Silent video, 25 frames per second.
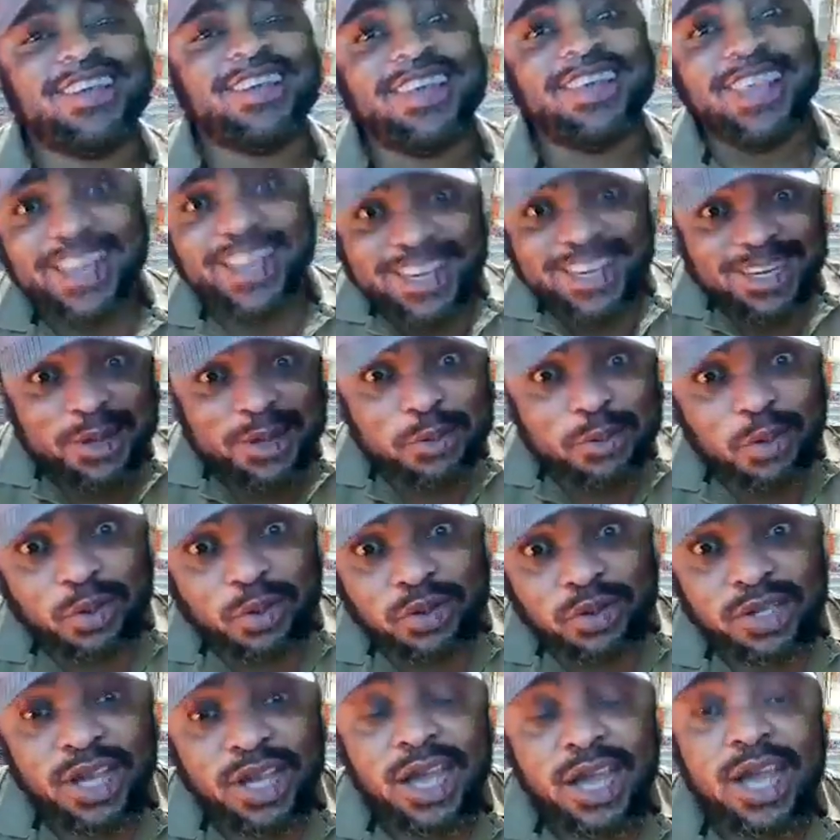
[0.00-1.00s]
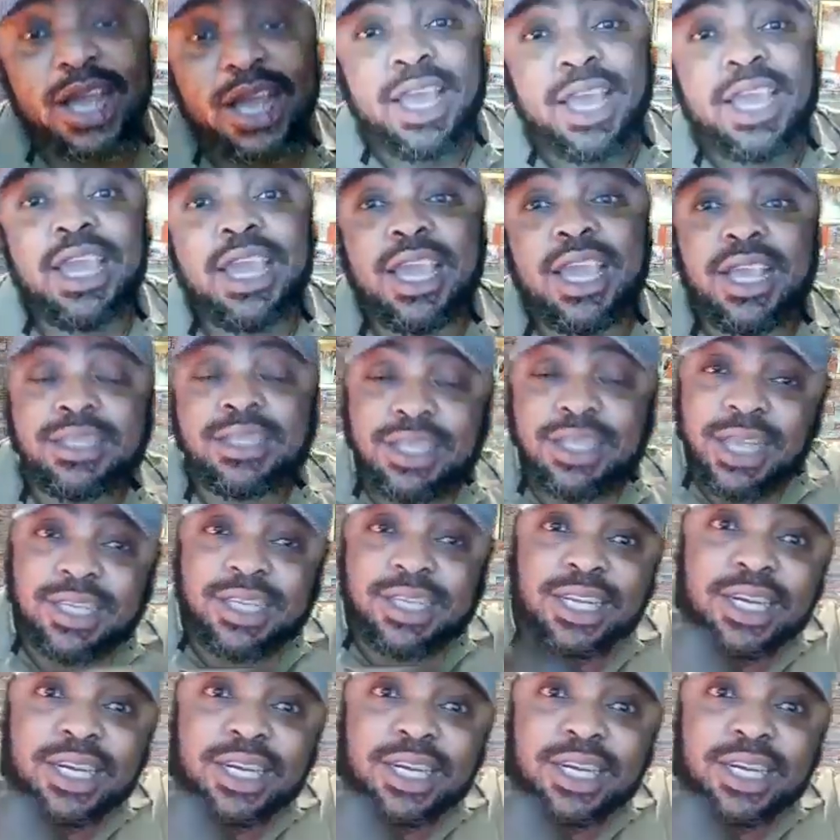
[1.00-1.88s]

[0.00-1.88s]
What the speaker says: In the bush. He isn't in the